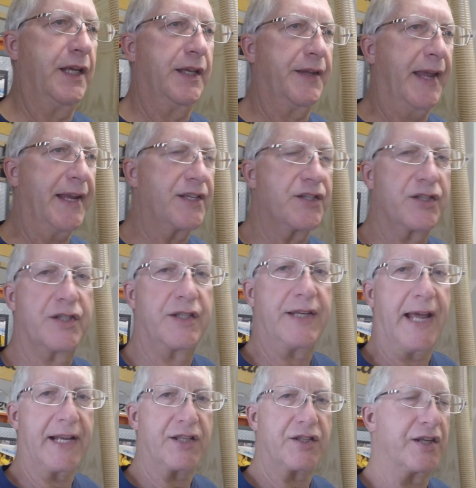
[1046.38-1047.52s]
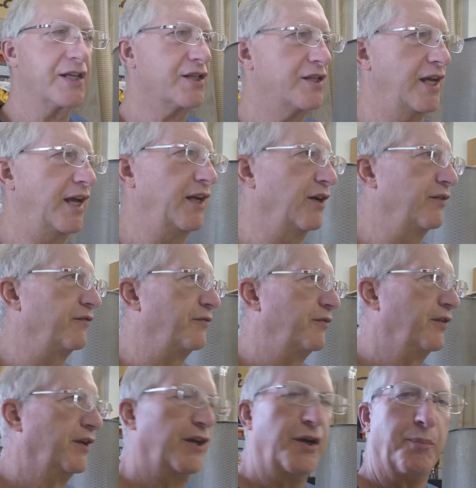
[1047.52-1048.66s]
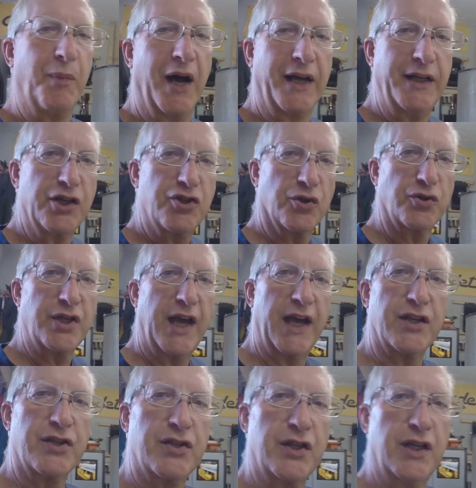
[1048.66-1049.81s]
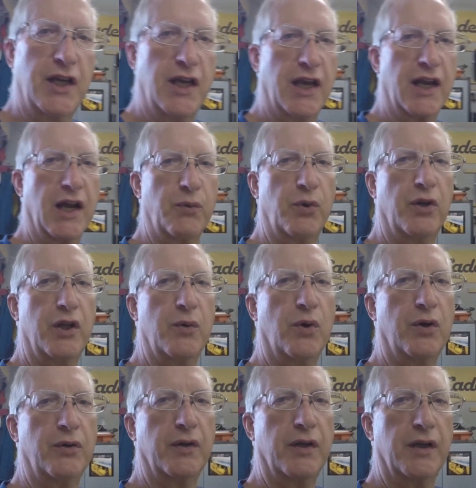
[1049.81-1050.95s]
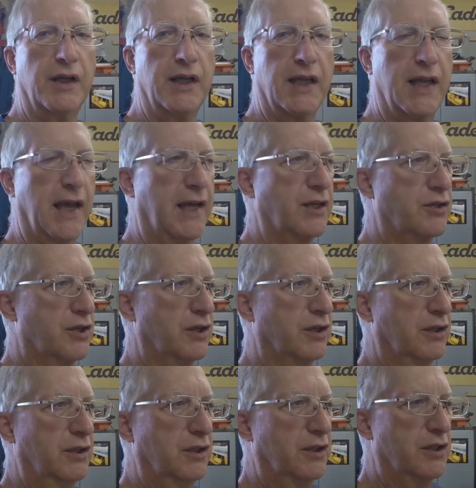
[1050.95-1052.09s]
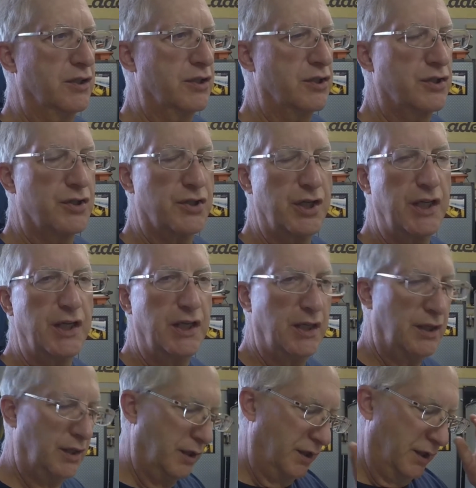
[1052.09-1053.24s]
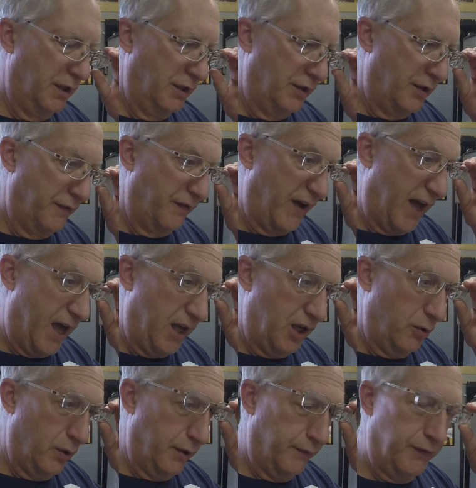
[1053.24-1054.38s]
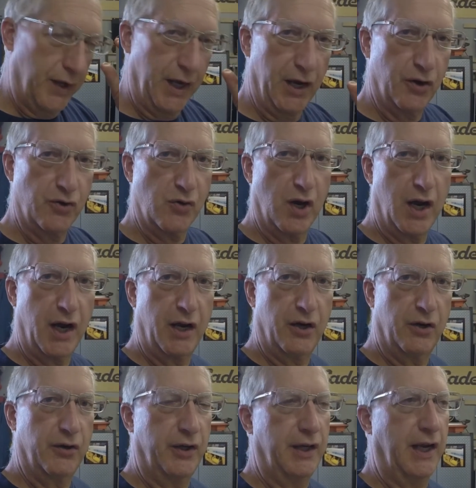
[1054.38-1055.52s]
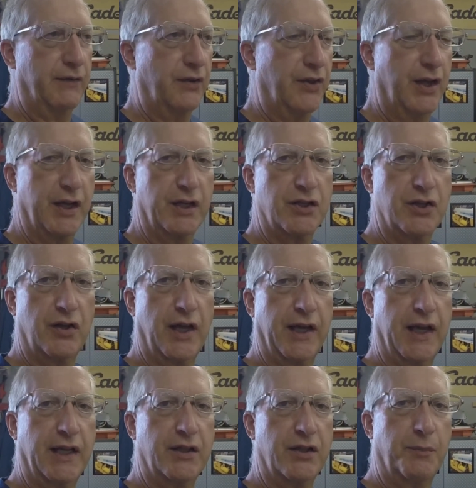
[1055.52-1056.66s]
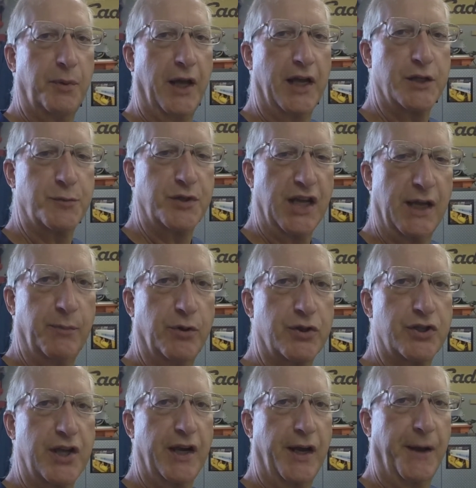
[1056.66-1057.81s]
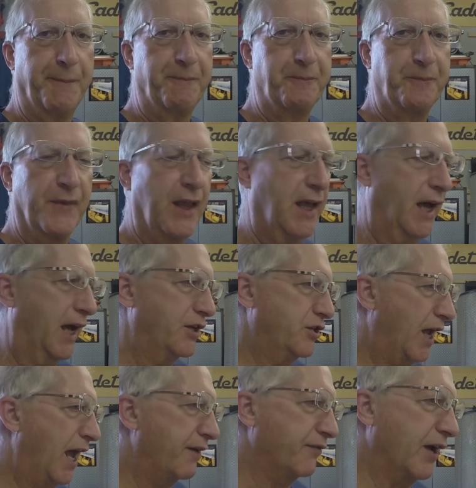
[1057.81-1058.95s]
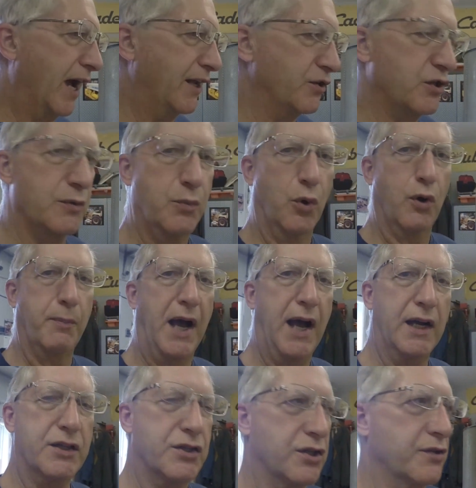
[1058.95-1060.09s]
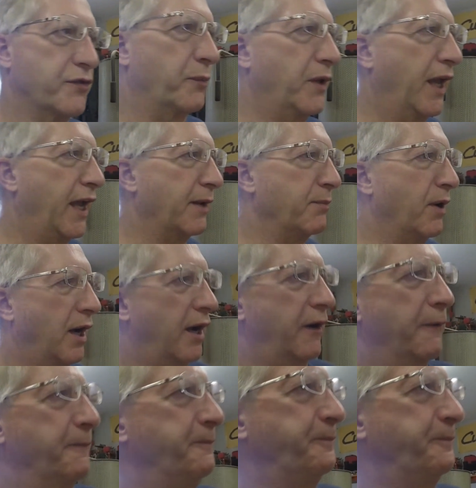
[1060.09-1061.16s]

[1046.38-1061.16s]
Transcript: that's the extent of my initial test, and I really won't get to see the value of the air dryer and everything until I get the plasma table set up. I have gotten some more boxes from Langmuir.